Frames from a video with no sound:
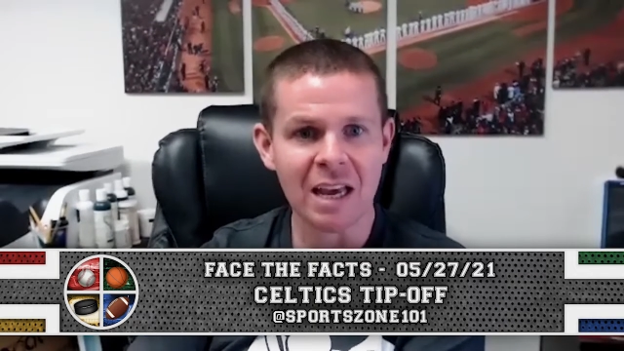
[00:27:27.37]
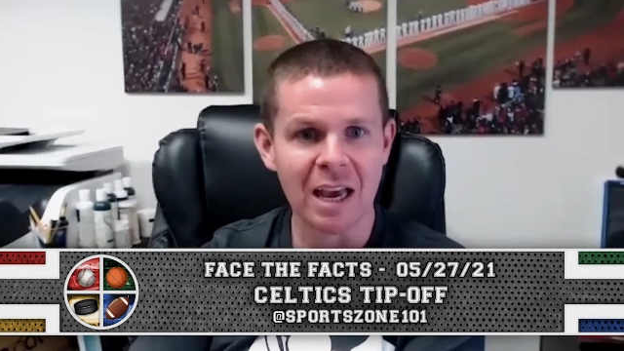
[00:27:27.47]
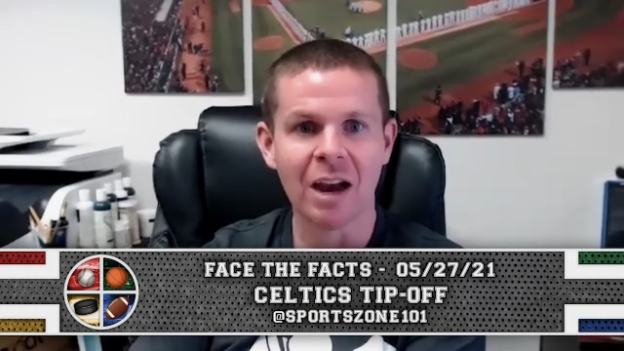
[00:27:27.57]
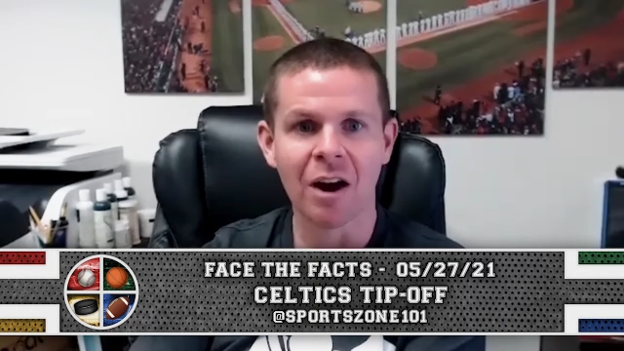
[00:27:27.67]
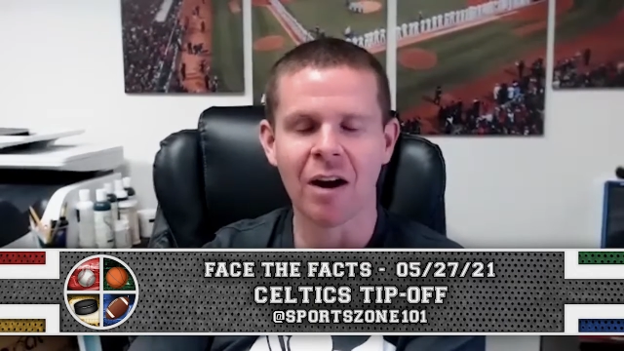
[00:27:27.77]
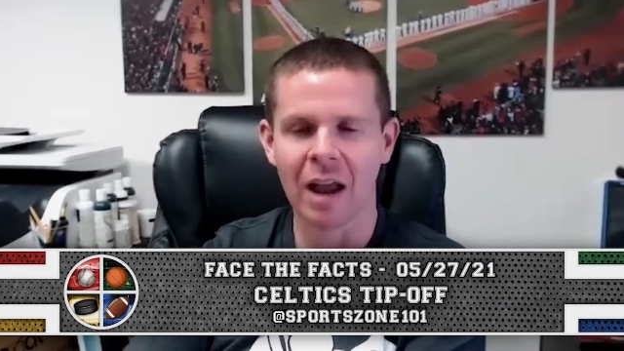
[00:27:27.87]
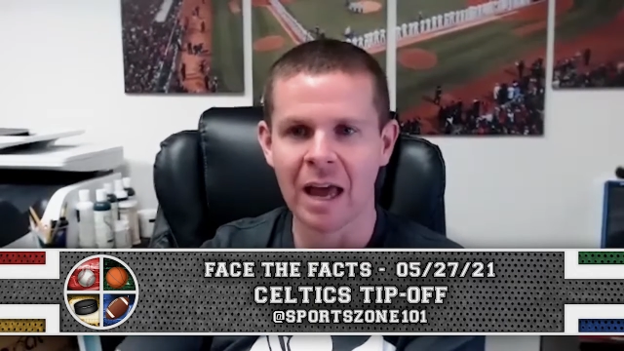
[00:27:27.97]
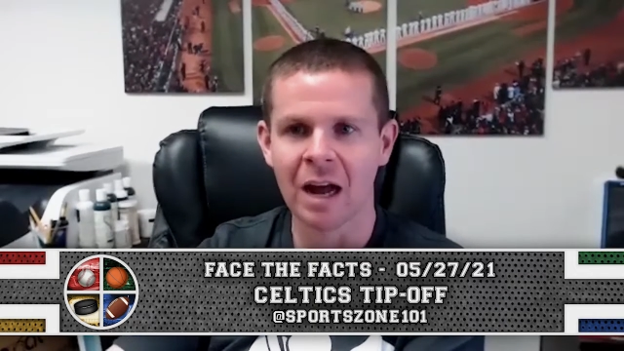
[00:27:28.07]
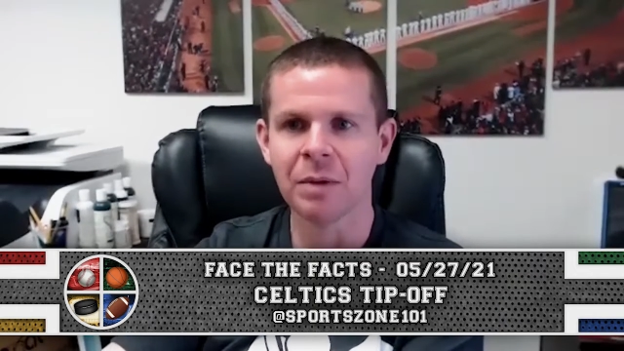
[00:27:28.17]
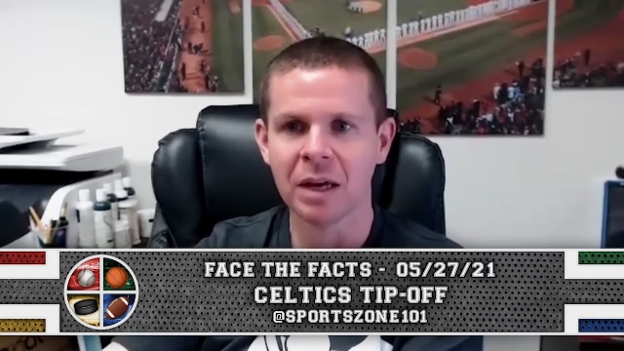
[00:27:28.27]
here
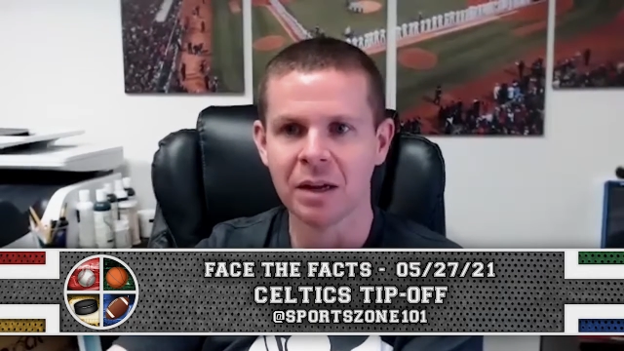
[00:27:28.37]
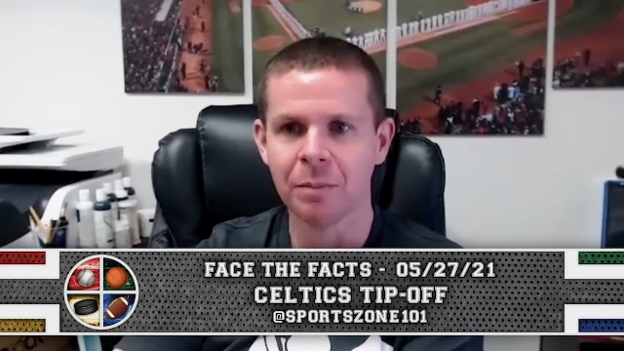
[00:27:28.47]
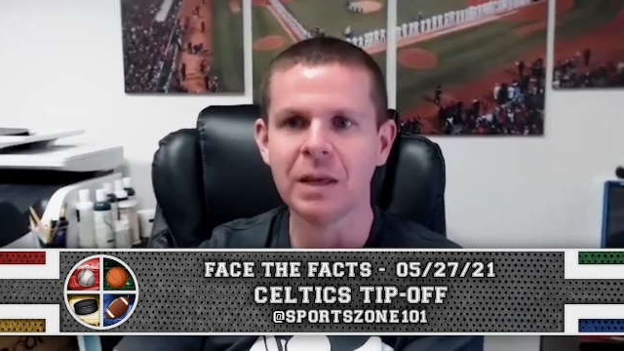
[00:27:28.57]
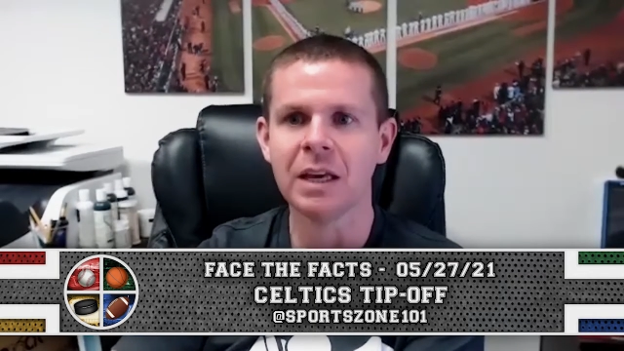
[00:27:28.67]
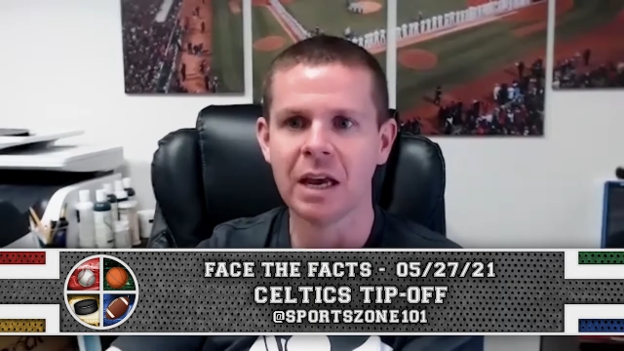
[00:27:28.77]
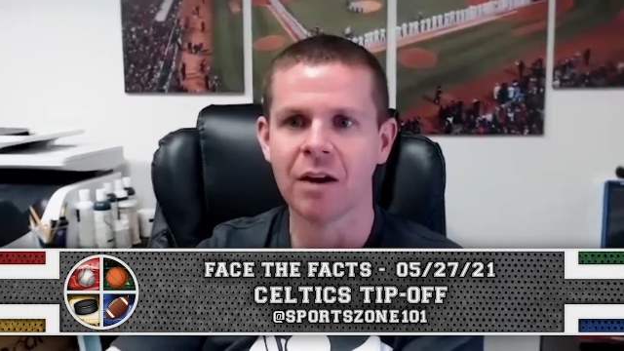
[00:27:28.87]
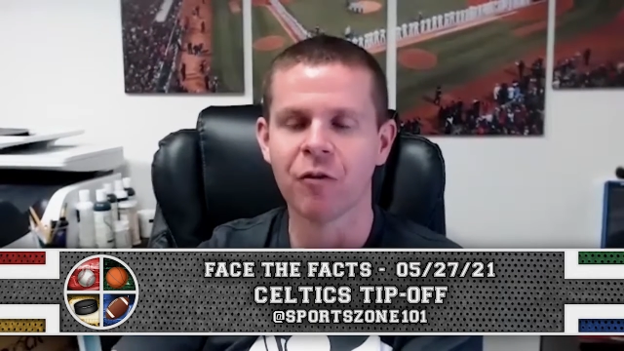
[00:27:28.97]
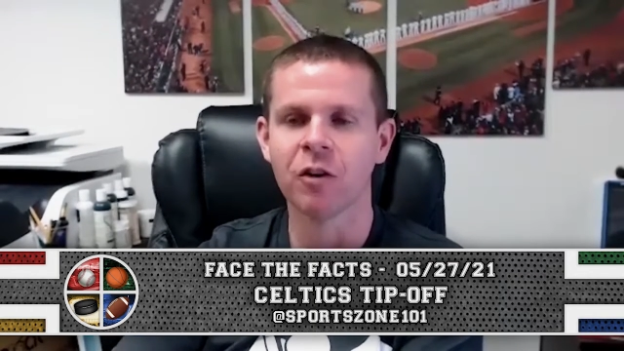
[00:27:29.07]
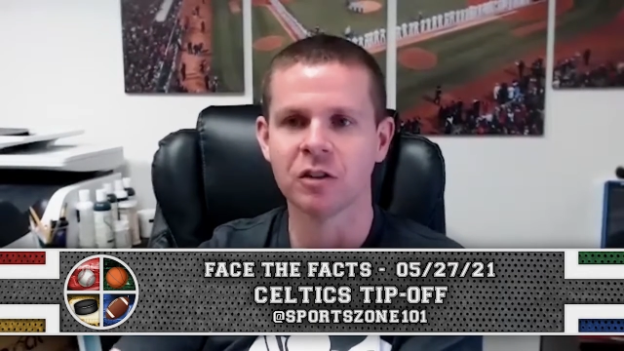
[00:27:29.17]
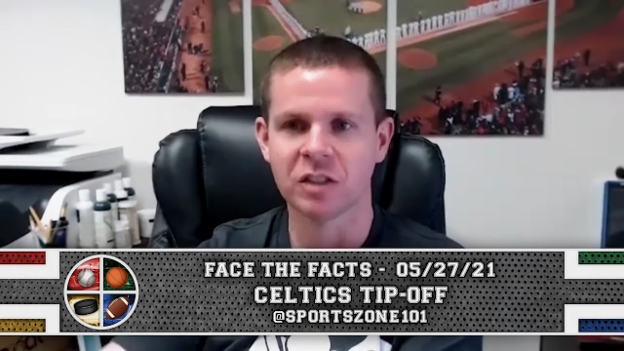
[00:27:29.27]
and I'm going to be here
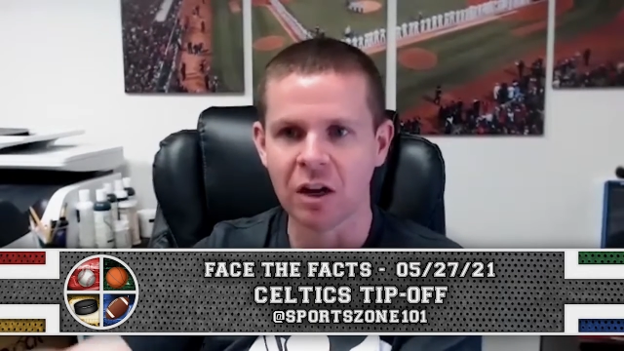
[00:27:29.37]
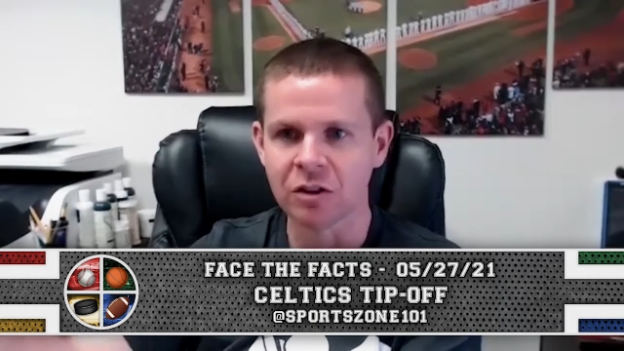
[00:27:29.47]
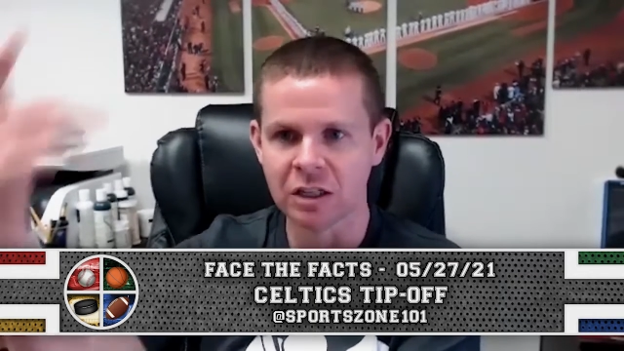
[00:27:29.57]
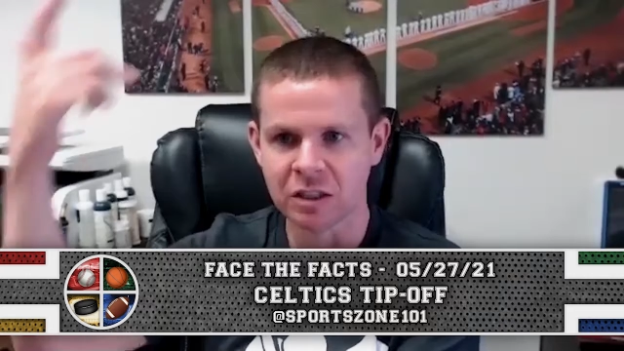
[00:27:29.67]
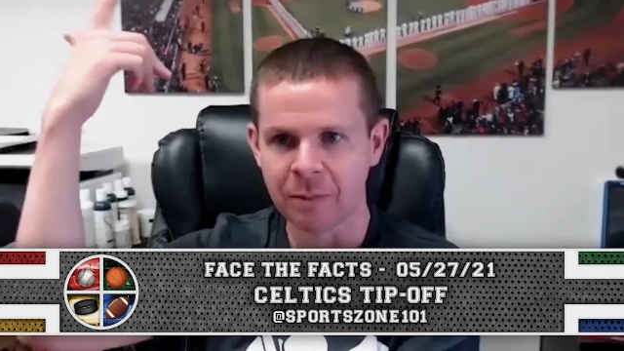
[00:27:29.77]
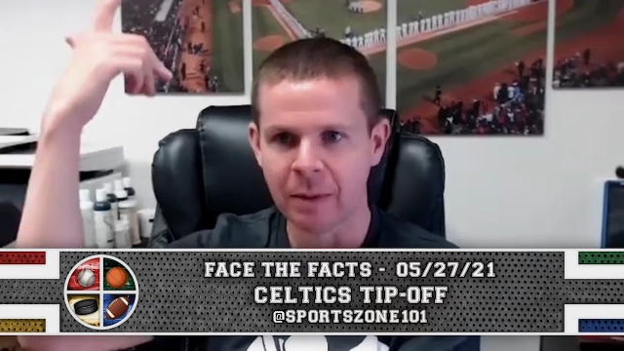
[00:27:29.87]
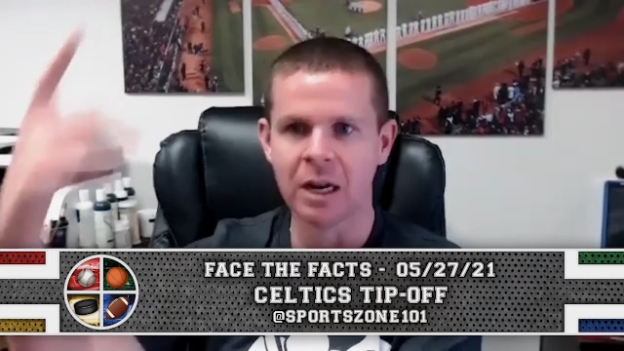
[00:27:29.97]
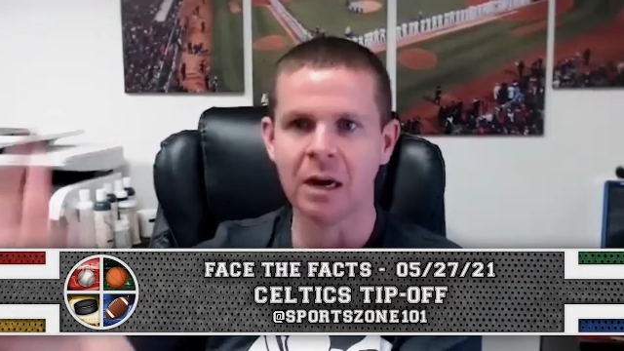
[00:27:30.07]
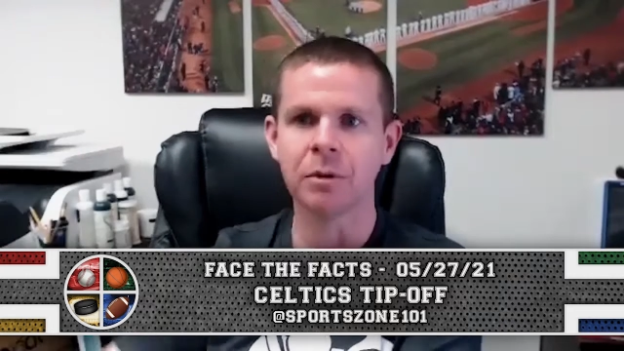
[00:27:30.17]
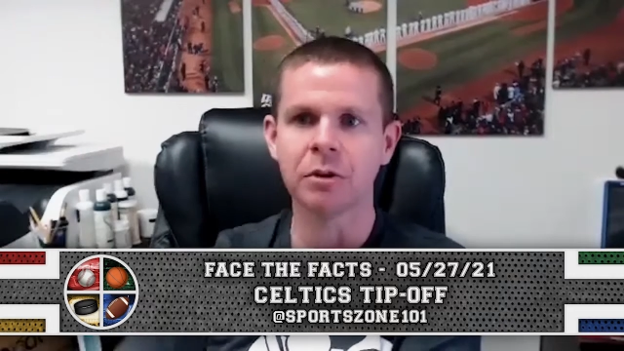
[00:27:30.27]
for a Celtics and my
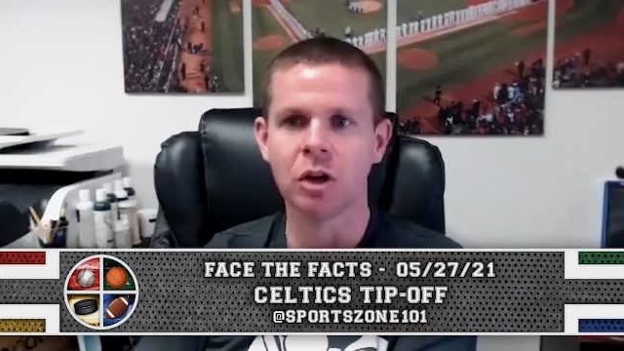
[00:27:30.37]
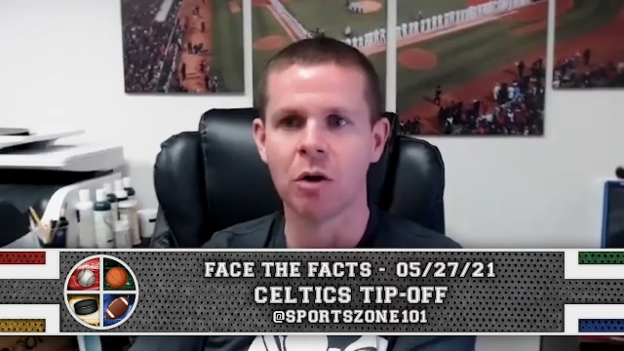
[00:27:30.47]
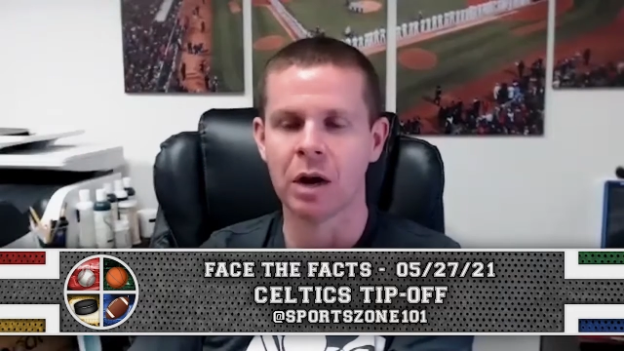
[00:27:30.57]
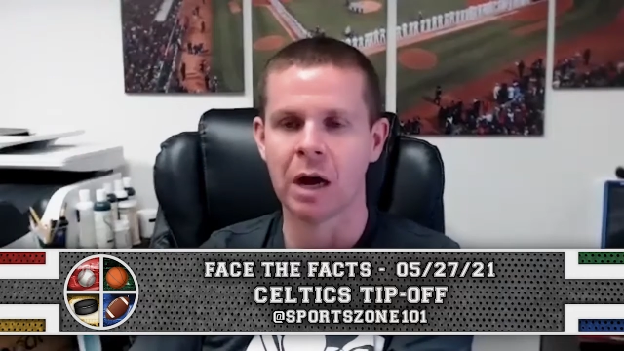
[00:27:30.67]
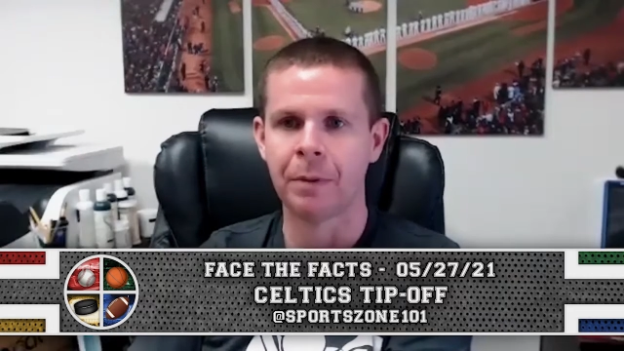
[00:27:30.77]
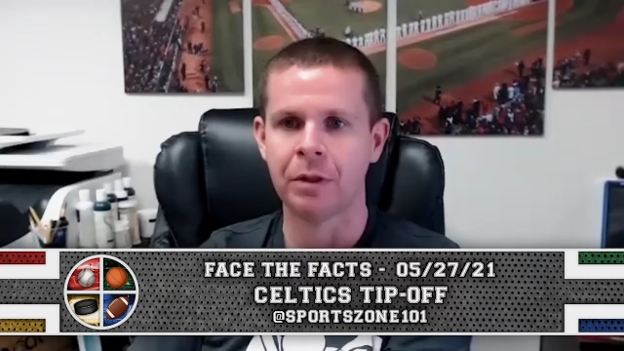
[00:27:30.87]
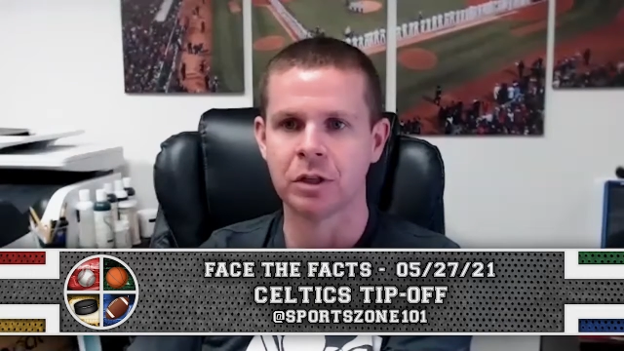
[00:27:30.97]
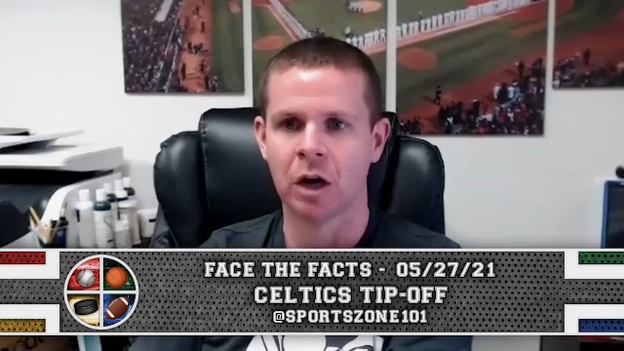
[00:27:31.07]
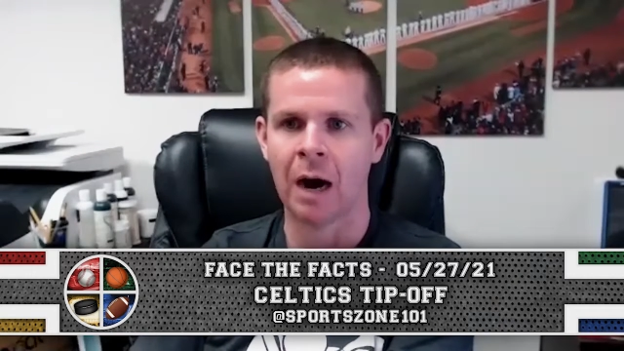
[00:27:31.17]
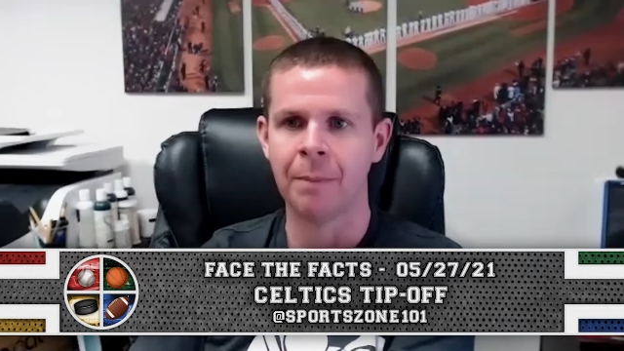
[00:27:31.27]
number's going up in the
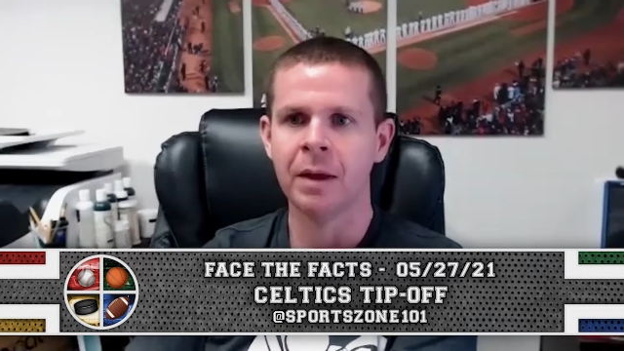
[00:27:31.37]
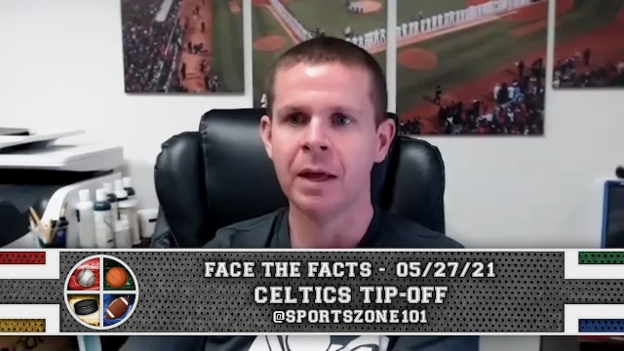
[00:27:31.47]
top.